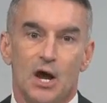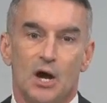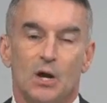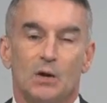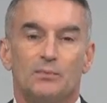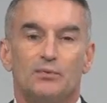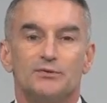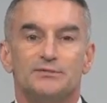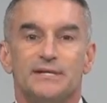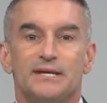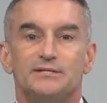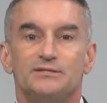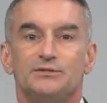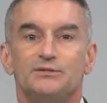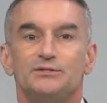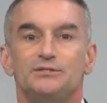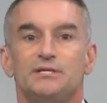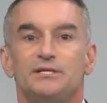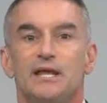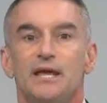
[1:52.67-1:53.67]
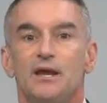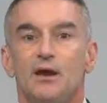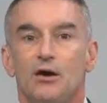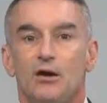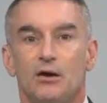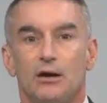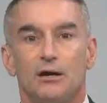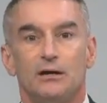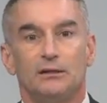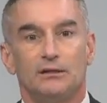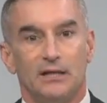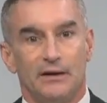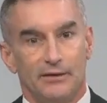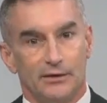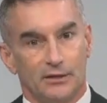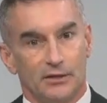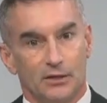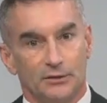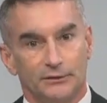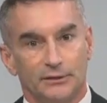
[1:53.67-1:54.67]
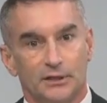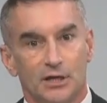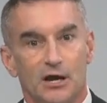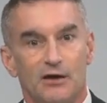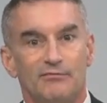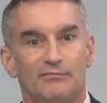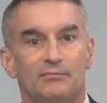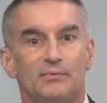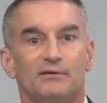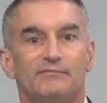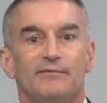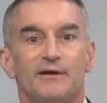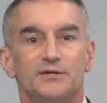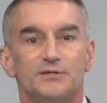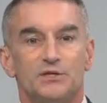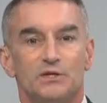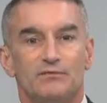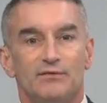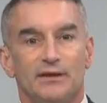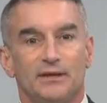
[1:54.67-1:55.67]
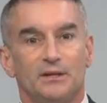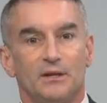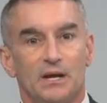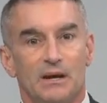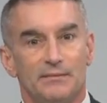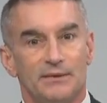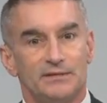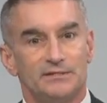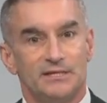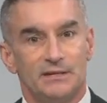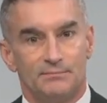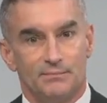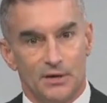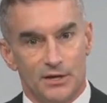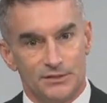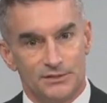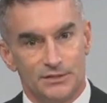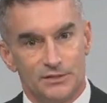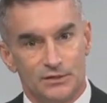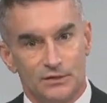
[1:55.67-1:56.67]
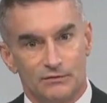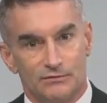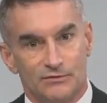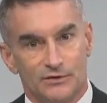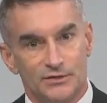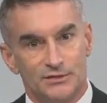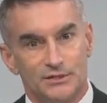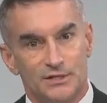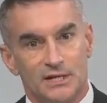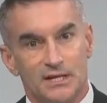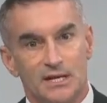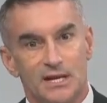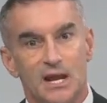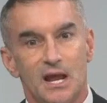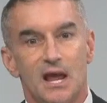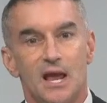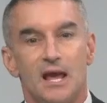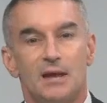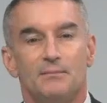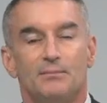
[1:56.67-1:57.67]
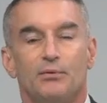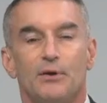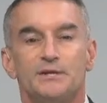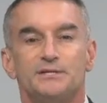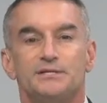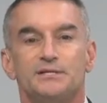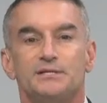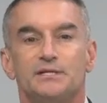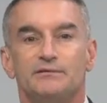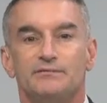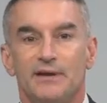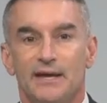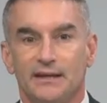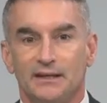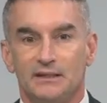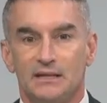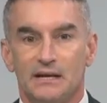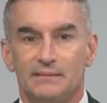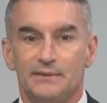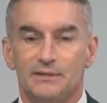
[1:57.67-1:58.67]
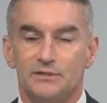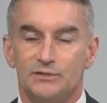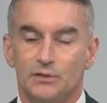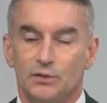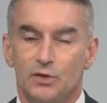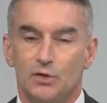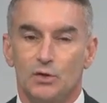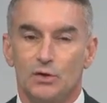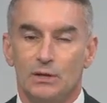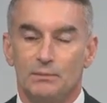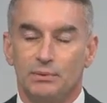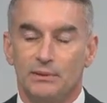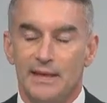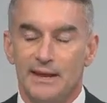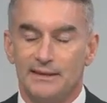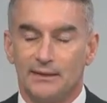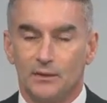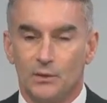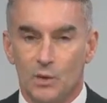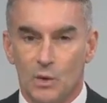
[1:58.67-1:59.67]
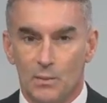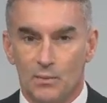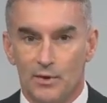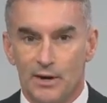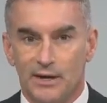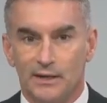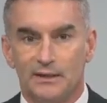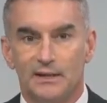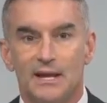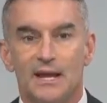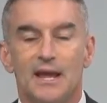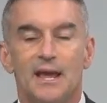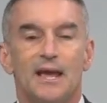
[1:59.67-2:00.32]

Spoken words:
Our presenters today are Larry Kotlikoff, Professor of Economics at Boston University and President of Economic Security Planning Incorporated,